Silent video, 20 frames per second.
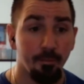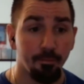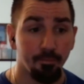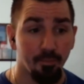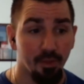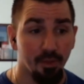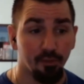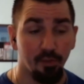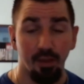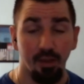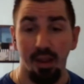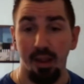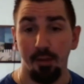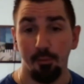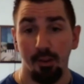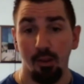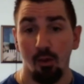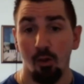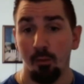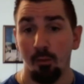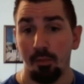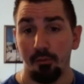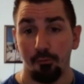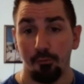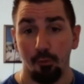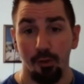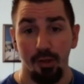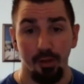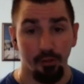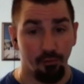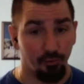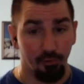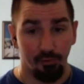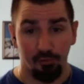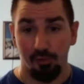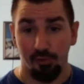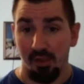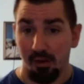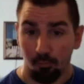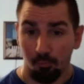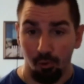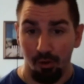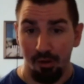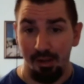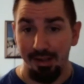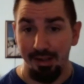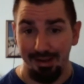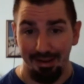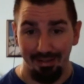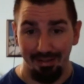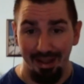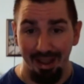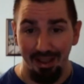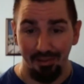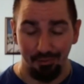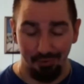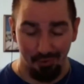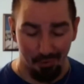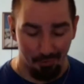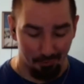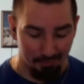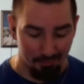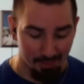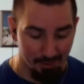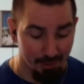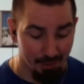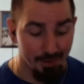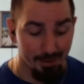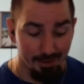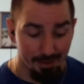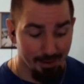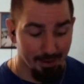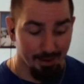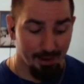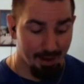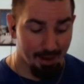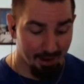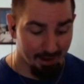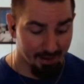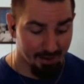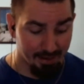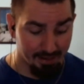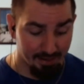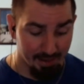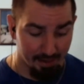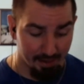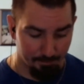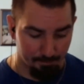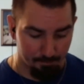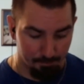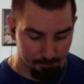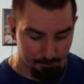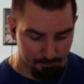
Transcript: They said, hey, we call him the fridge. Let's let him run into the end zone. And he did.